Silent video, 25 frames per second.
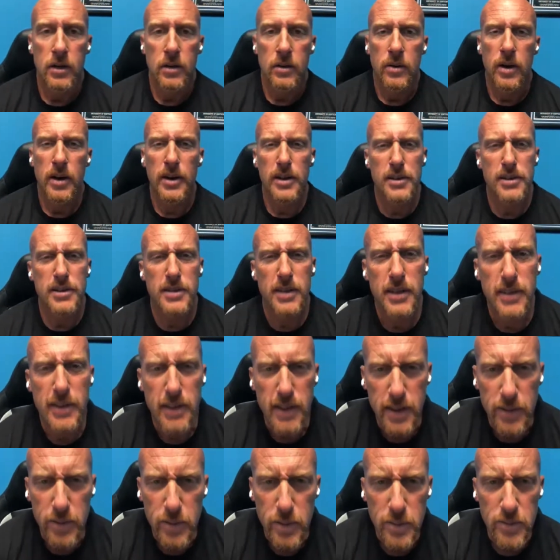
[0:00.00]
Why do you say that
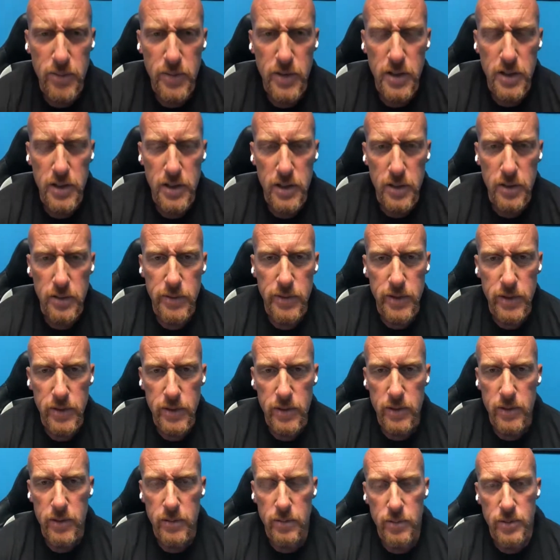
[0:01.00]
every video
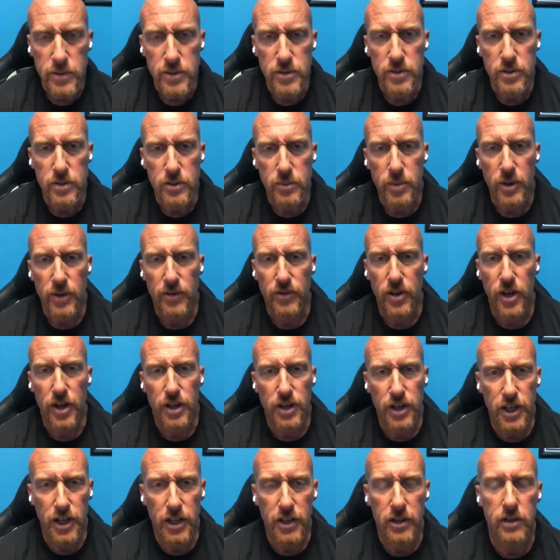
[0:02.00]
there, Mr. Buff
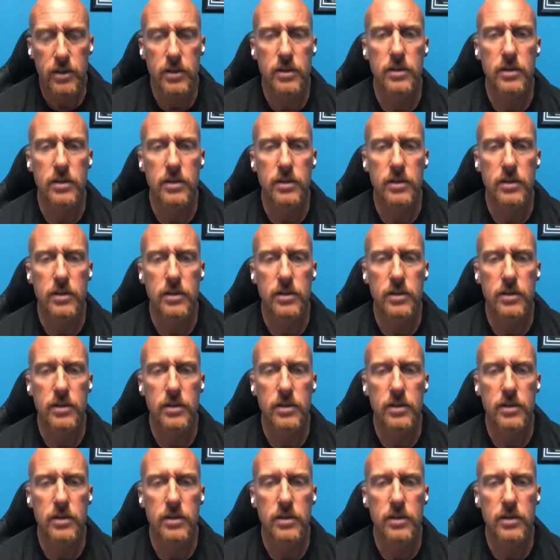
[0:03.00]
Gandhi?